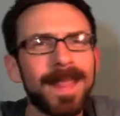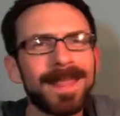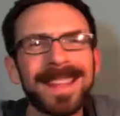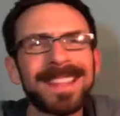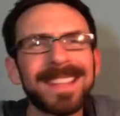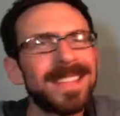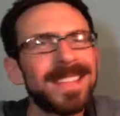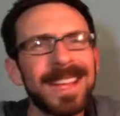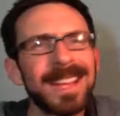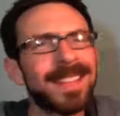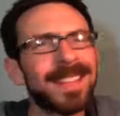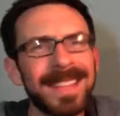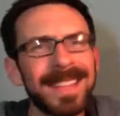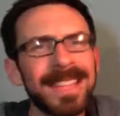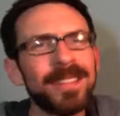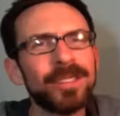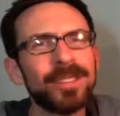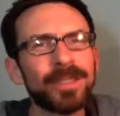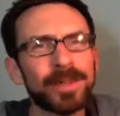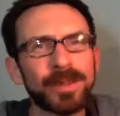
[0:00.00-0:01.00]
That's not a
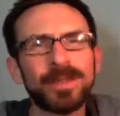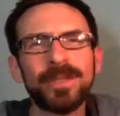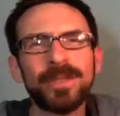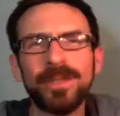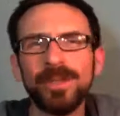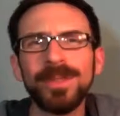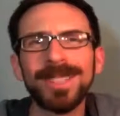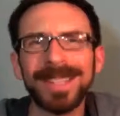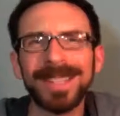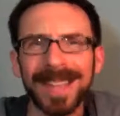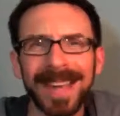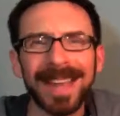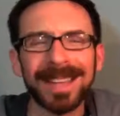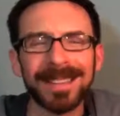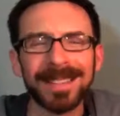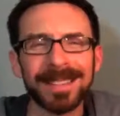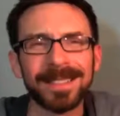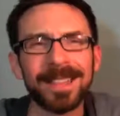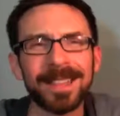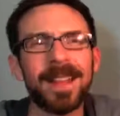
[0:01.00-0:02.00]
thing you're supposed to do to
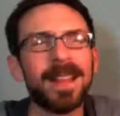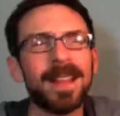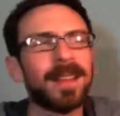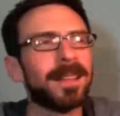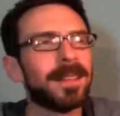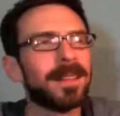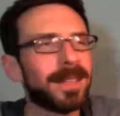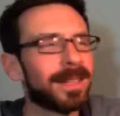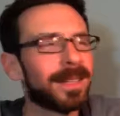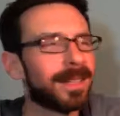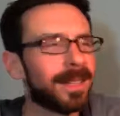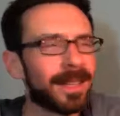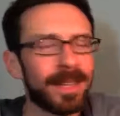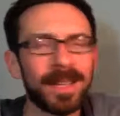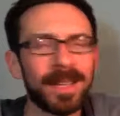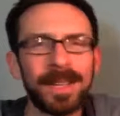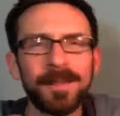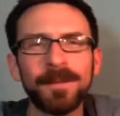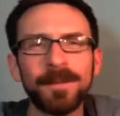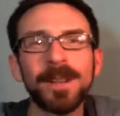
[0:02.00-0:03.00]
cats. Like,
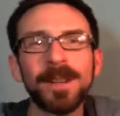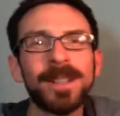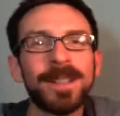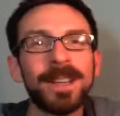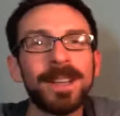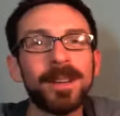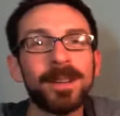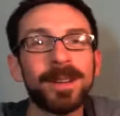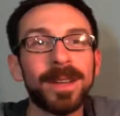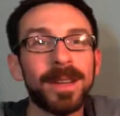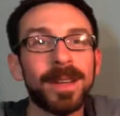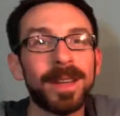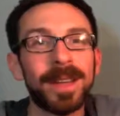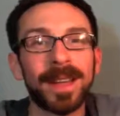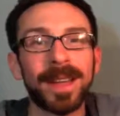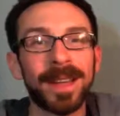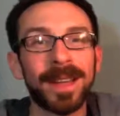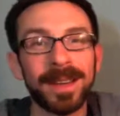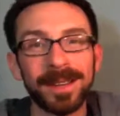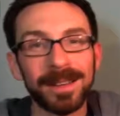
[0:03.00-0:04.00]
he freaked out
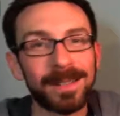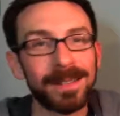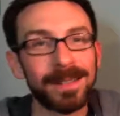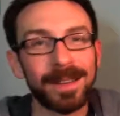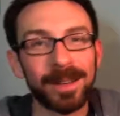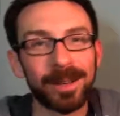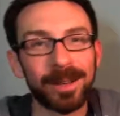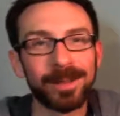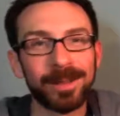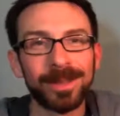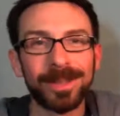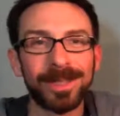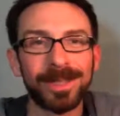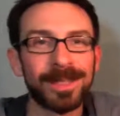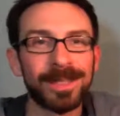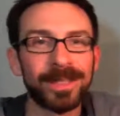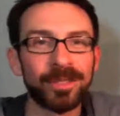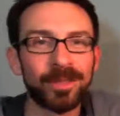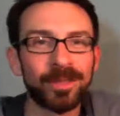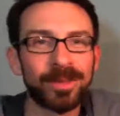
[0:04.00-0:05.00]
and, you know,
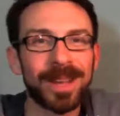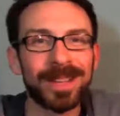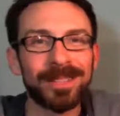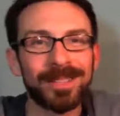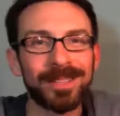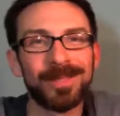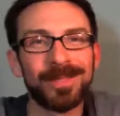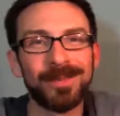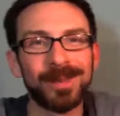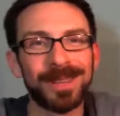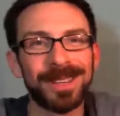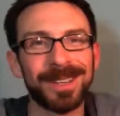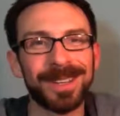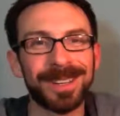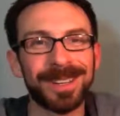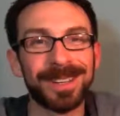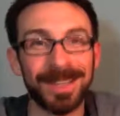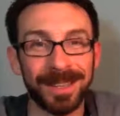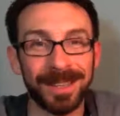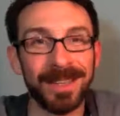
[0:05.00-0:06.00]
scratches and
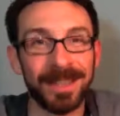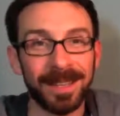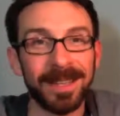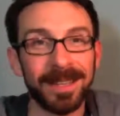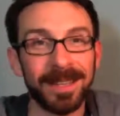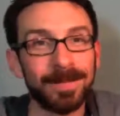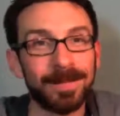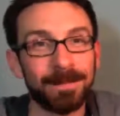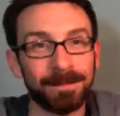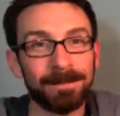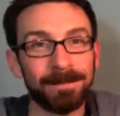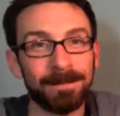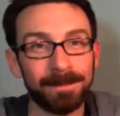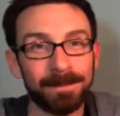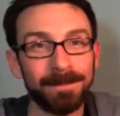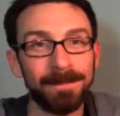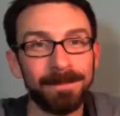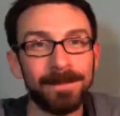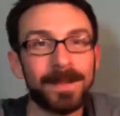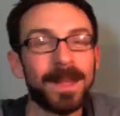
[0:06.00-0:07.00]
whatnot.
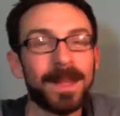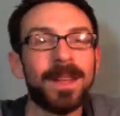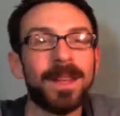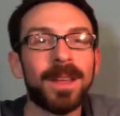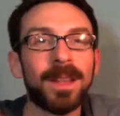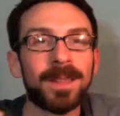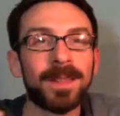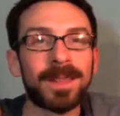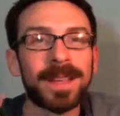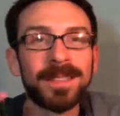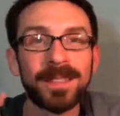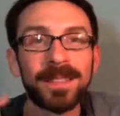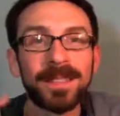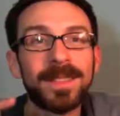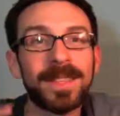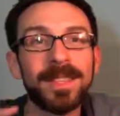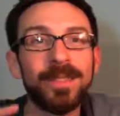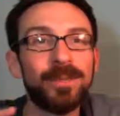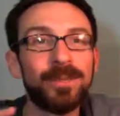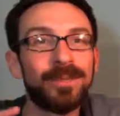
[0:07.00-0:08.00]
Mm-hmm. That's a
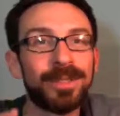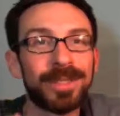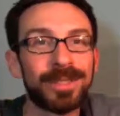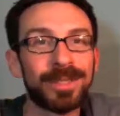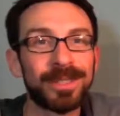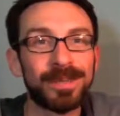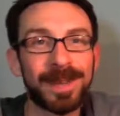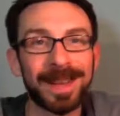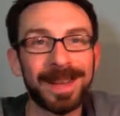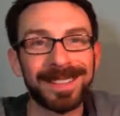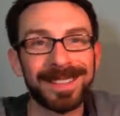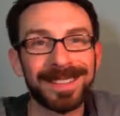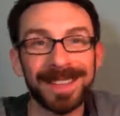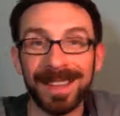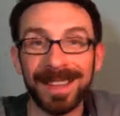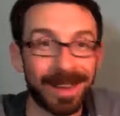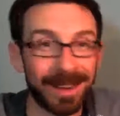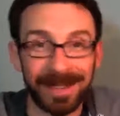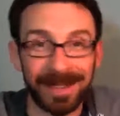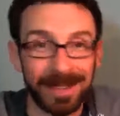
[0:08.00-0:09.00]
thing you should expect.
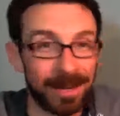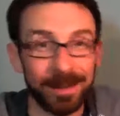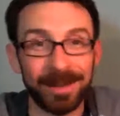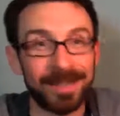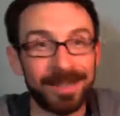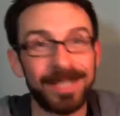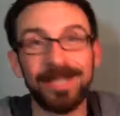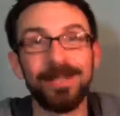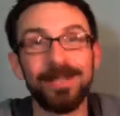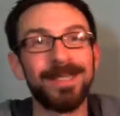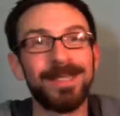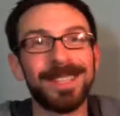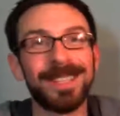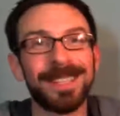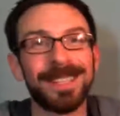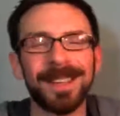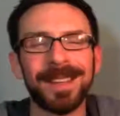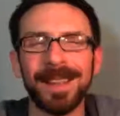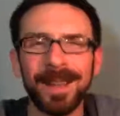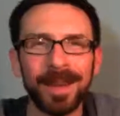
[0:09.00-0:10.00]
And I guarantee you
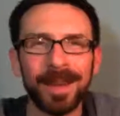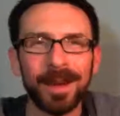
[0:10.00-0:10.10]
did.